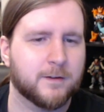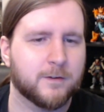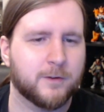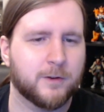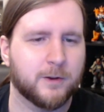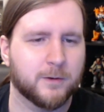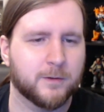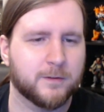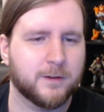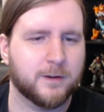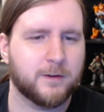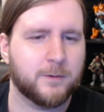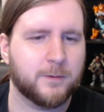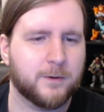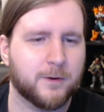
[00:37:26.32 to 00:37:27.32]
Phew,
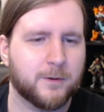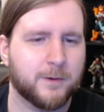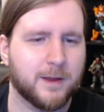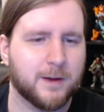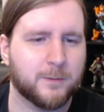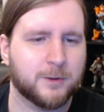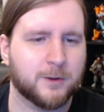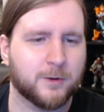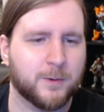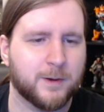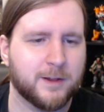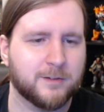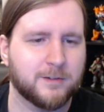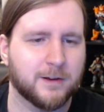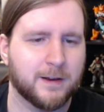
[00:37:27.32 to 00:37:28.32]
there you go again with the
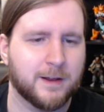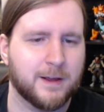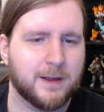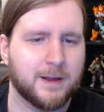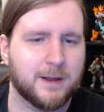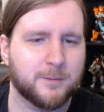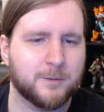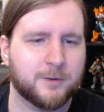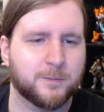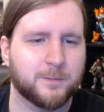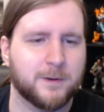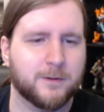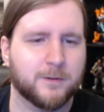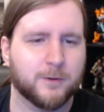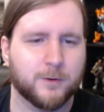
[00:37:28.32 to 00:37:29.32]
question. It must
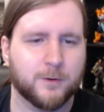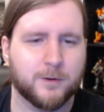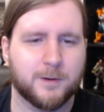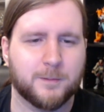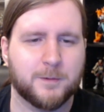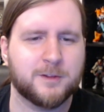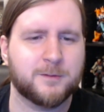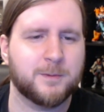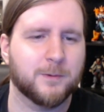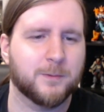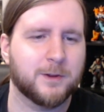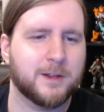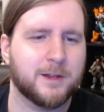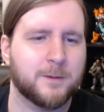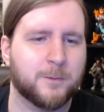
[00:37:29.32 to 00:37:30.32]
be er it must be
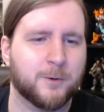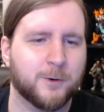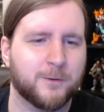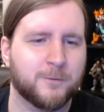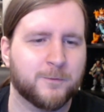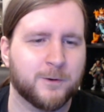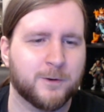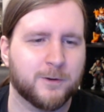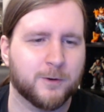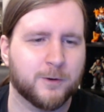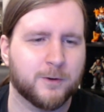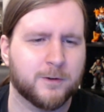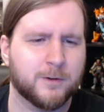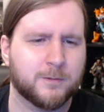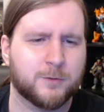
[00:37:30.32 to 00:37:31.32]
really important for
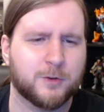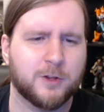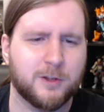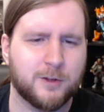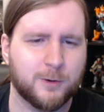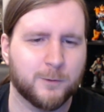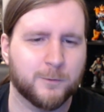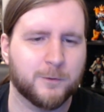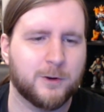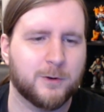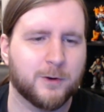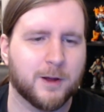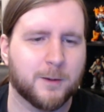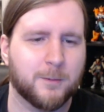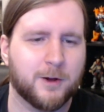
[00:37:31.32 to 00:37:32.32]
er to you for
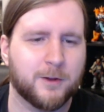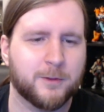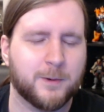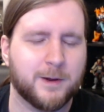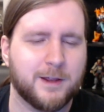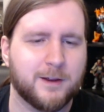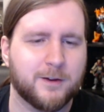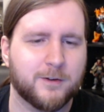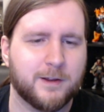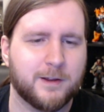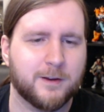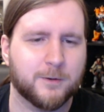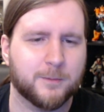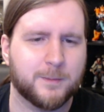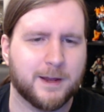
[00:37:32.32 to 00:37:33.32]
you to come all the way here to
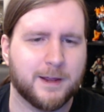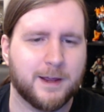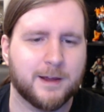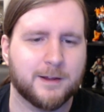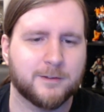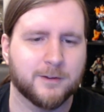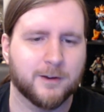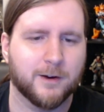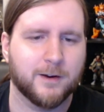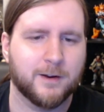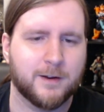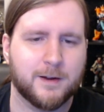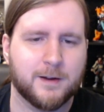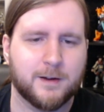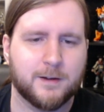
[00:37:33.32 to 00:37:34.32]
hear my answer.
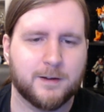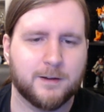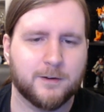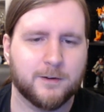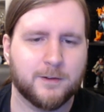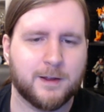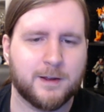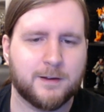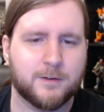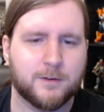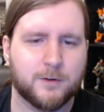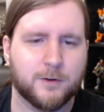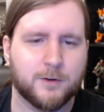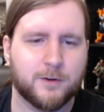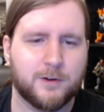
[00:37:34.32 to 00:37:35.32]
You're like
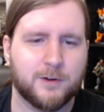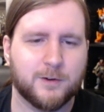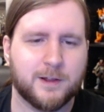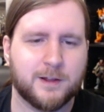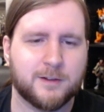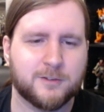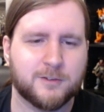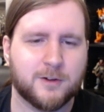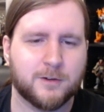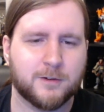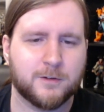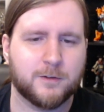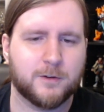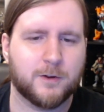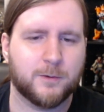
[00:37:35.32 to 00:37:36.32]
er you're like a
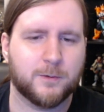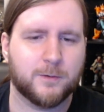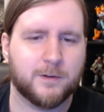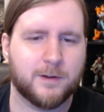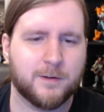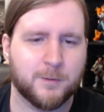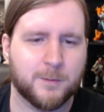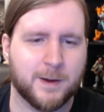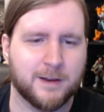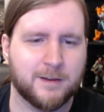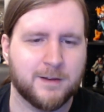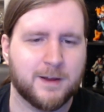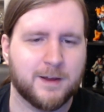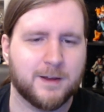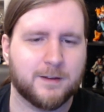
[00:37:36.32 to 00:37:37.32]
stalk no, never
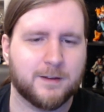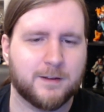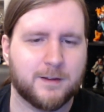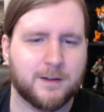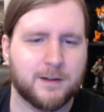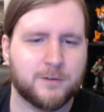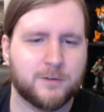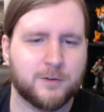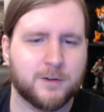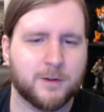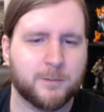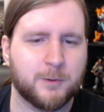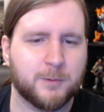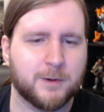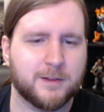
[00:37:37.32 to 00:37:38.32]
mind. Can't you
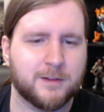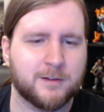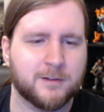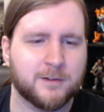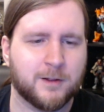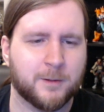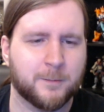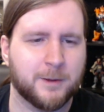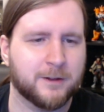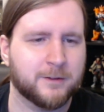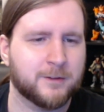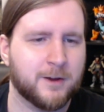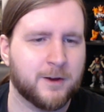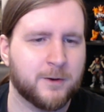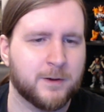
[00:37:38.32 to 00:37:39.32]
tell me what this is all
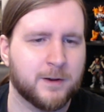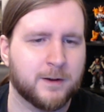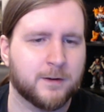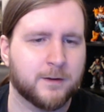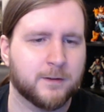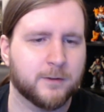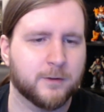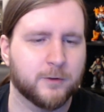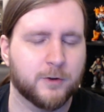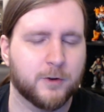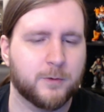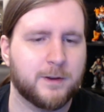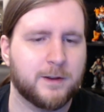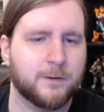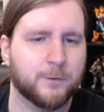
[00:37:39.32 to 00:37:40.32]
about though? There's
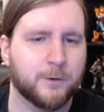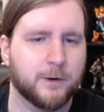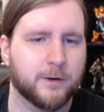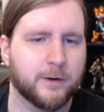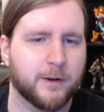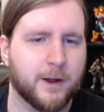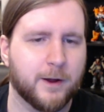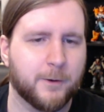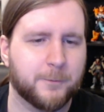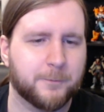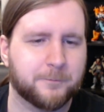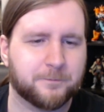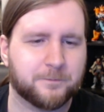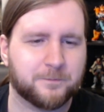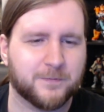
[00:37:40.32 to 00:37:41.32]
no need for you to know.
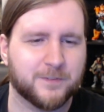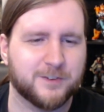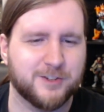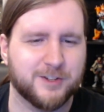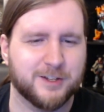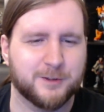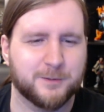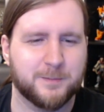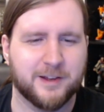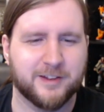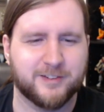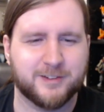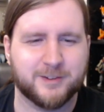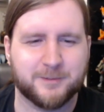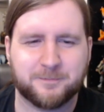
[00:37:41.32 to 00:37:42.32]
She gets
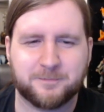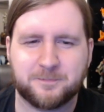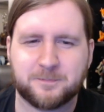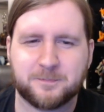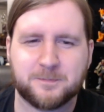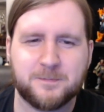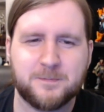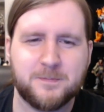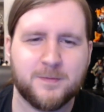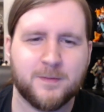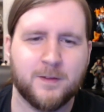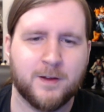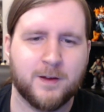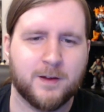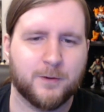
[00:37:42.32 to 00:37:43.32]
pissed.
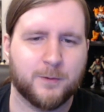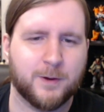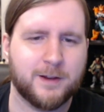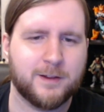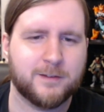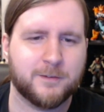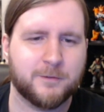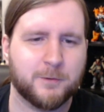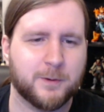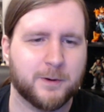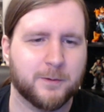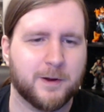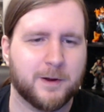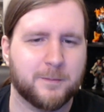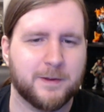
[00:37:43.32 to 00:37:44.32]
Why does everyone
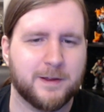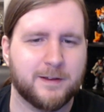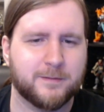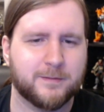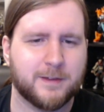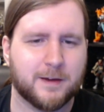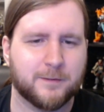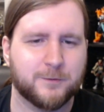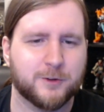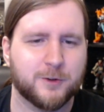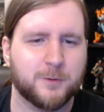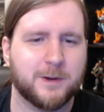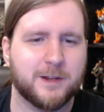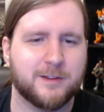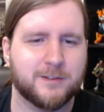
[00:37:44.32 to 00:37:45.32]
around me have
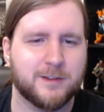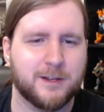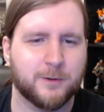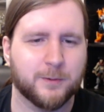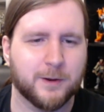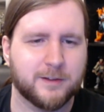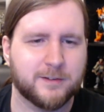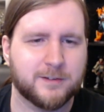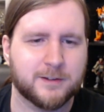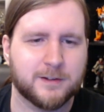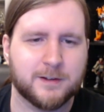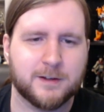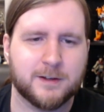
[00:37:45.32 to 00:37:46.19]
so many secrets?